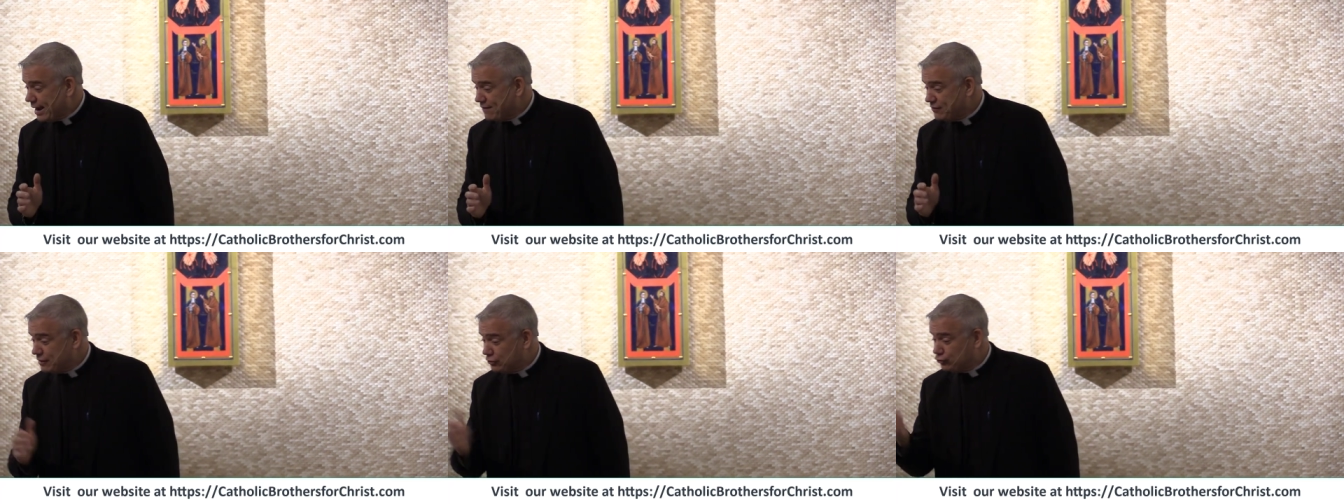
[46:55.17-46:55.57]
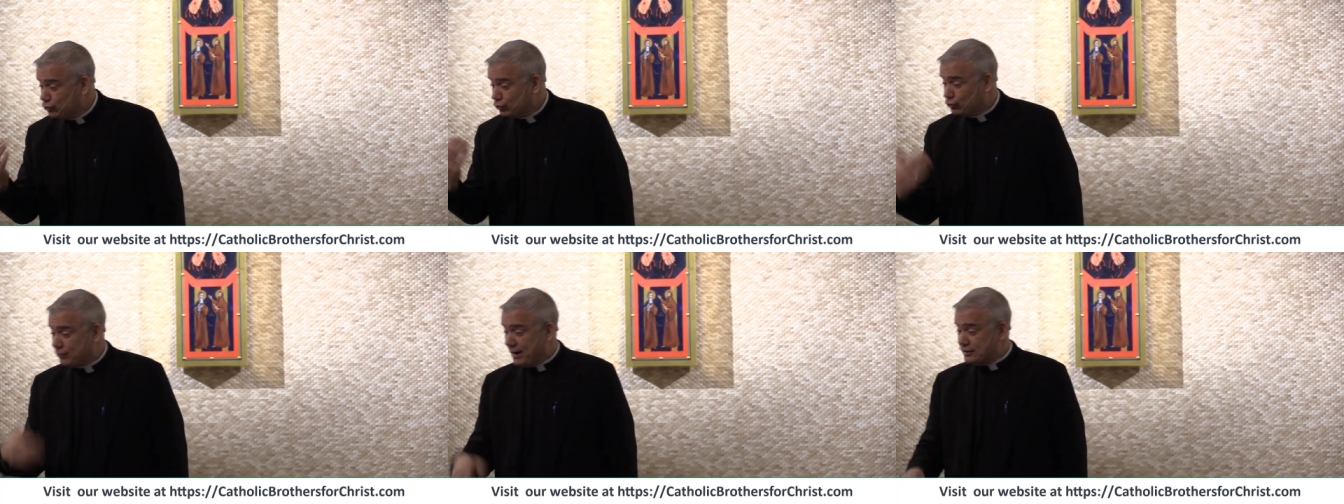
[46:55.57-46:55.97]
heaven, as
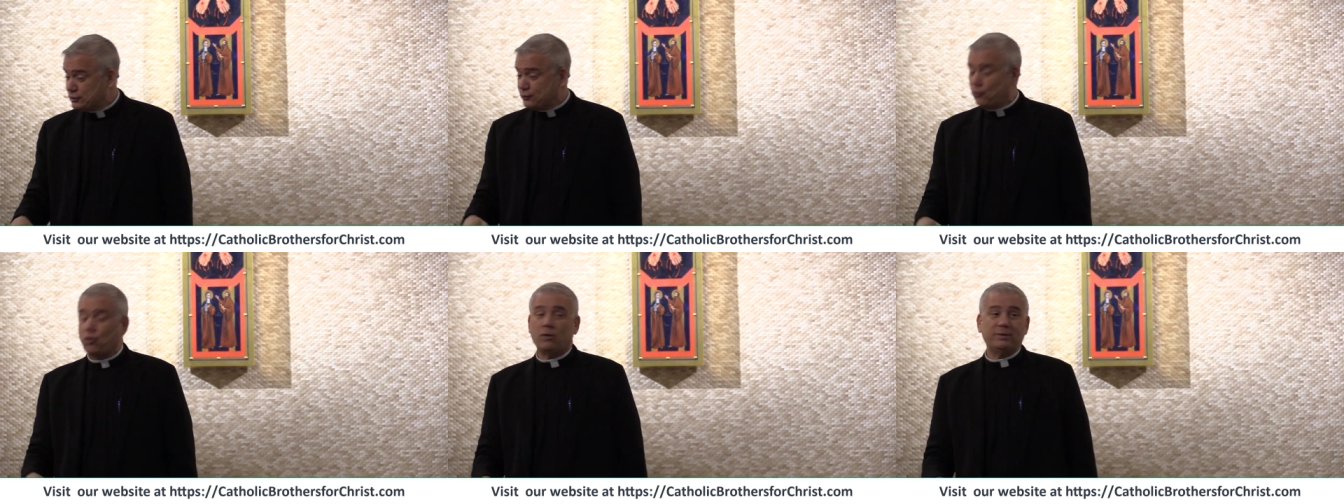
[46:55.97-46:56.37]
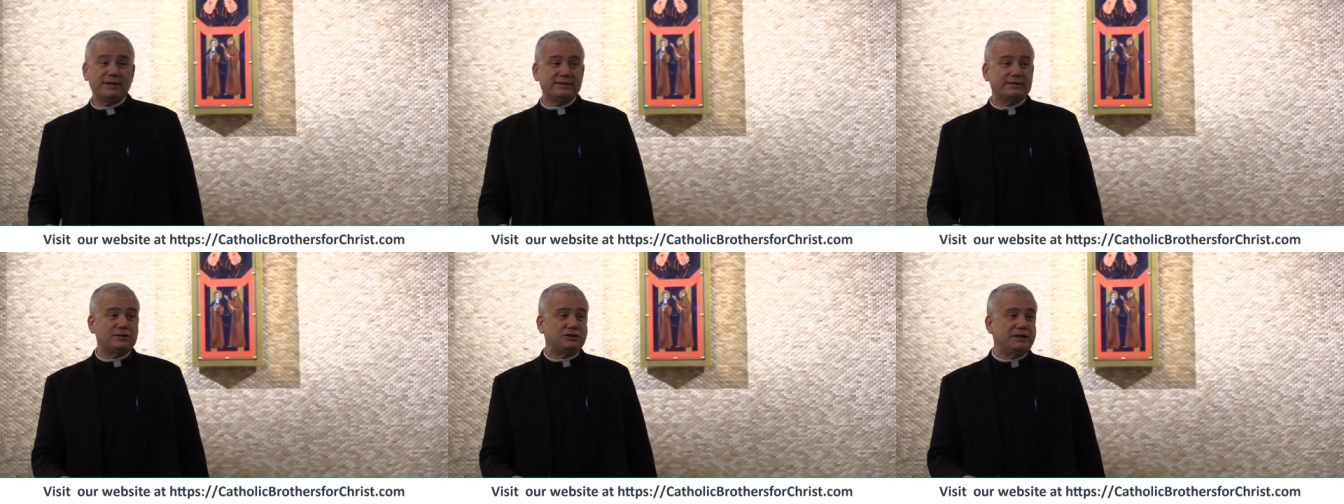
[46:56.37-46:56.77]
you're transformed
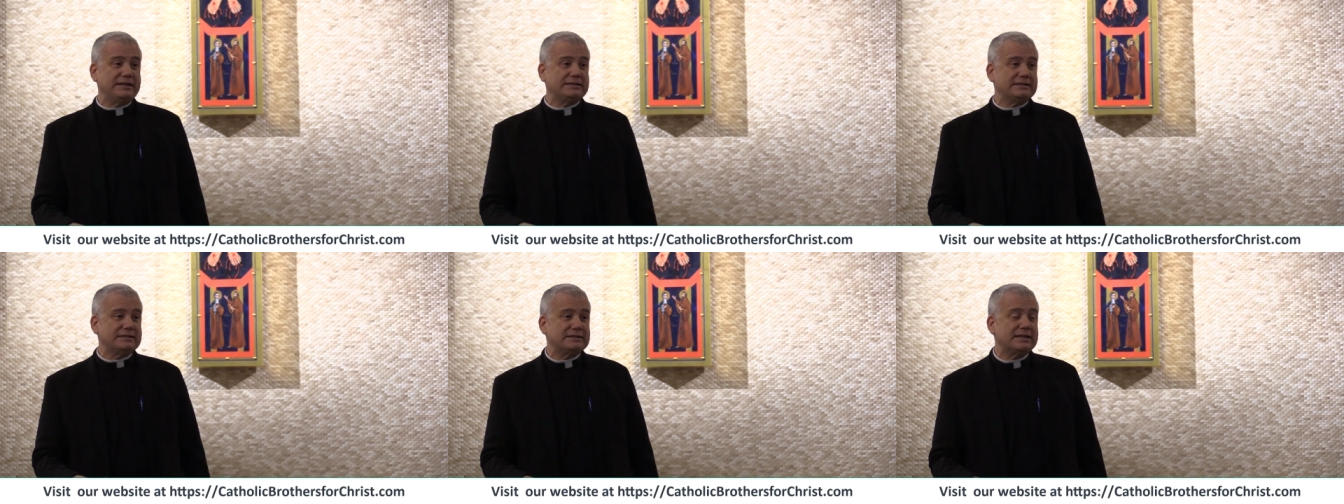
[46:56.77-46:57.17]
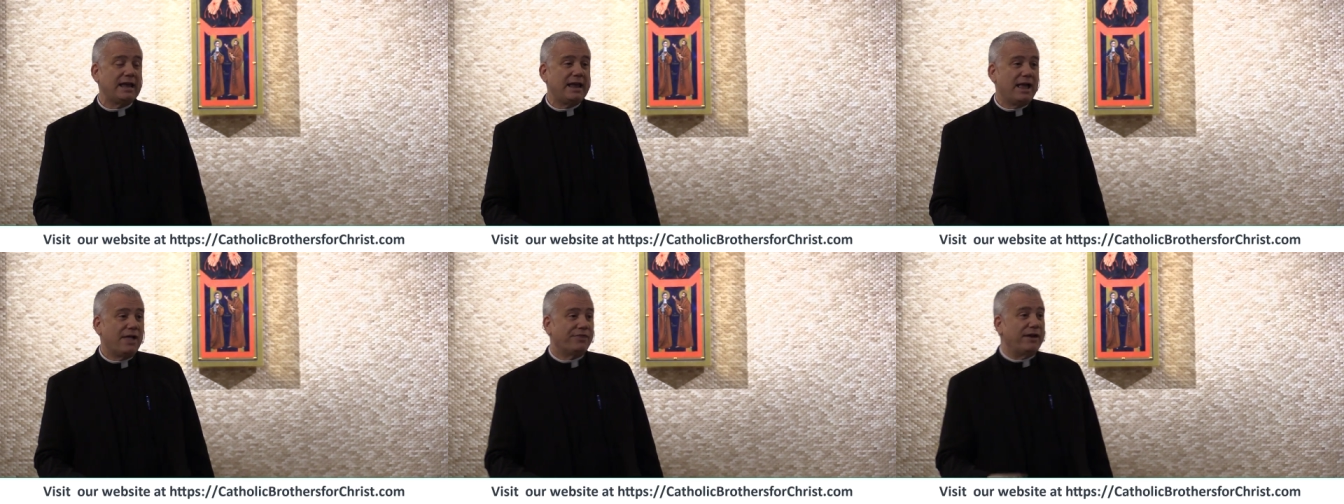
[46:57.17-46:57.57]
into Jesus,
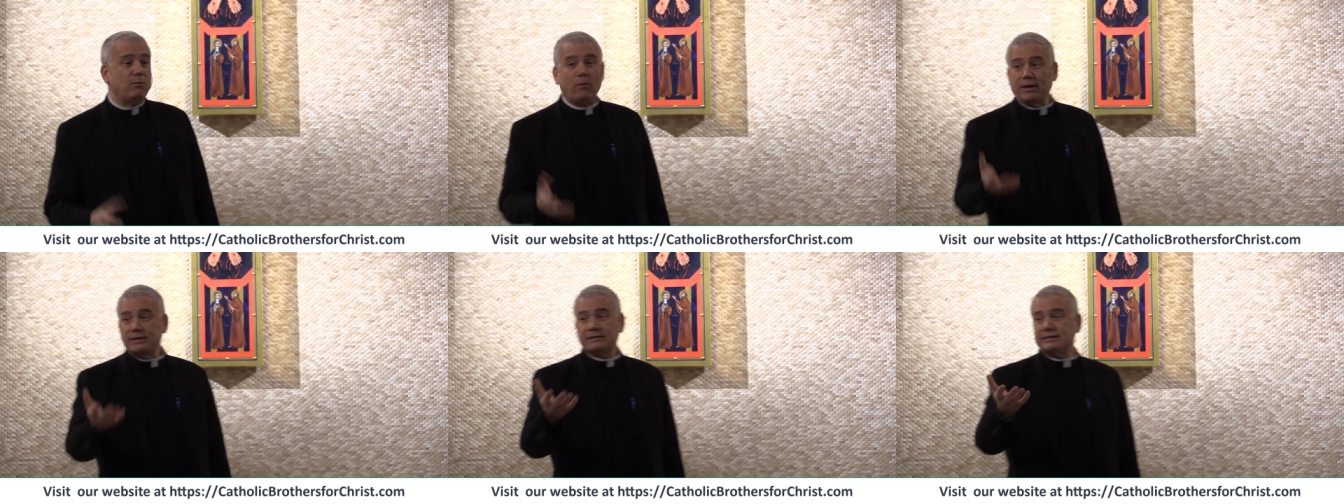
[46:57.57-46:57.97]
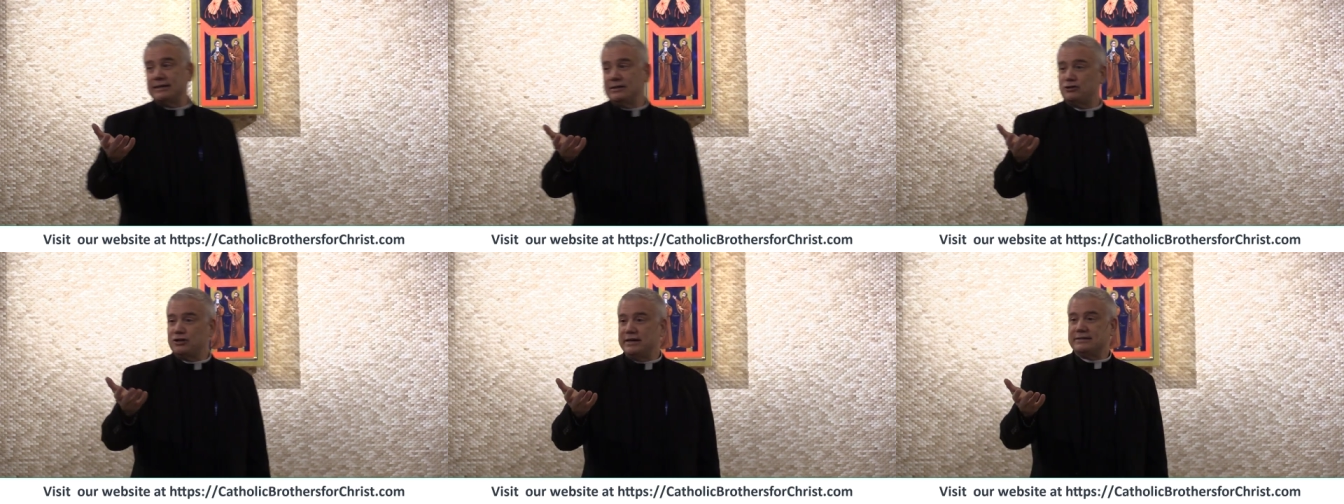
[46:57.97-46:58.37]
they want to
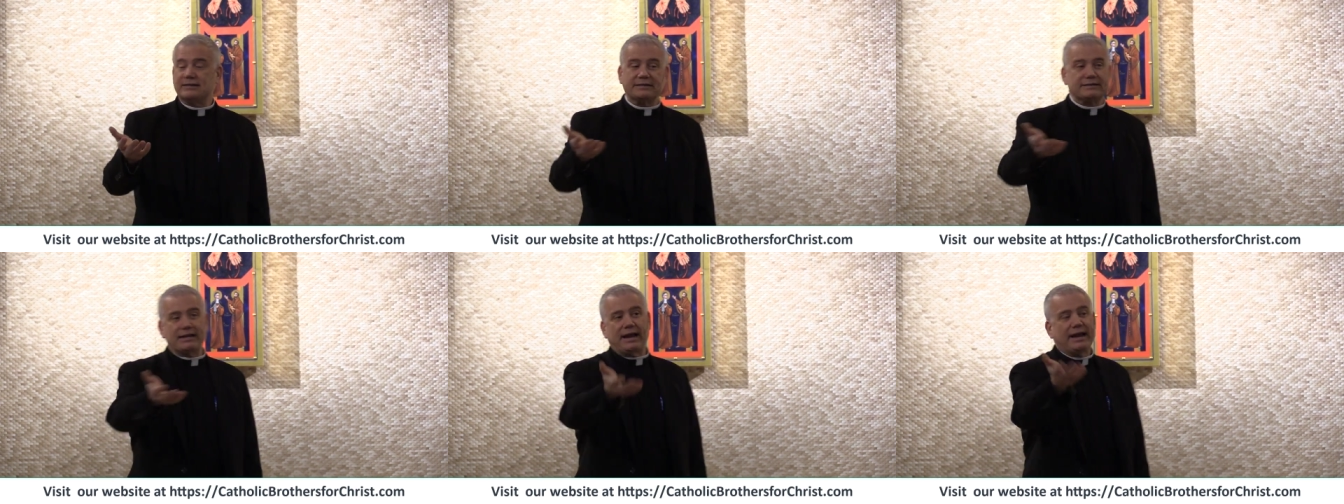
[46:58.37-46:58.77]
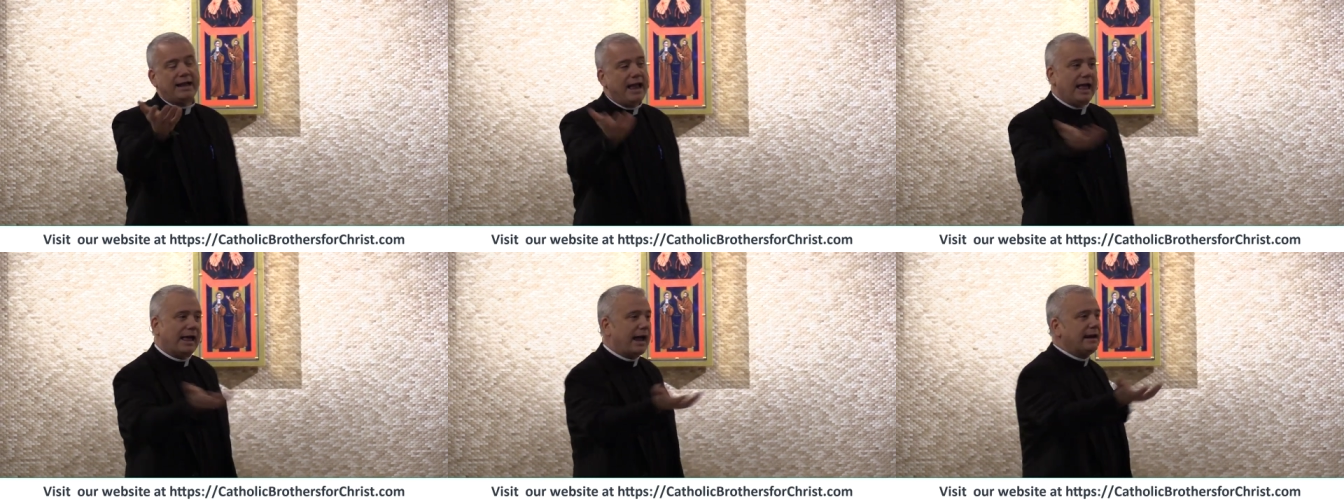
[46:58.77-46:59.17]
see Jesus. And
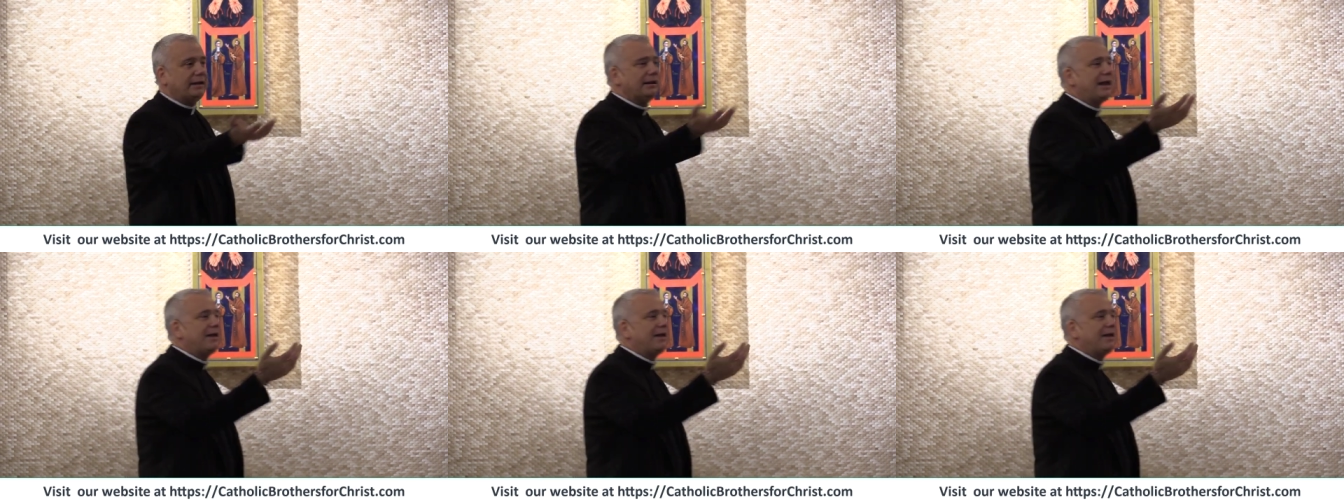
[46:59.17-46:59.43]
I, I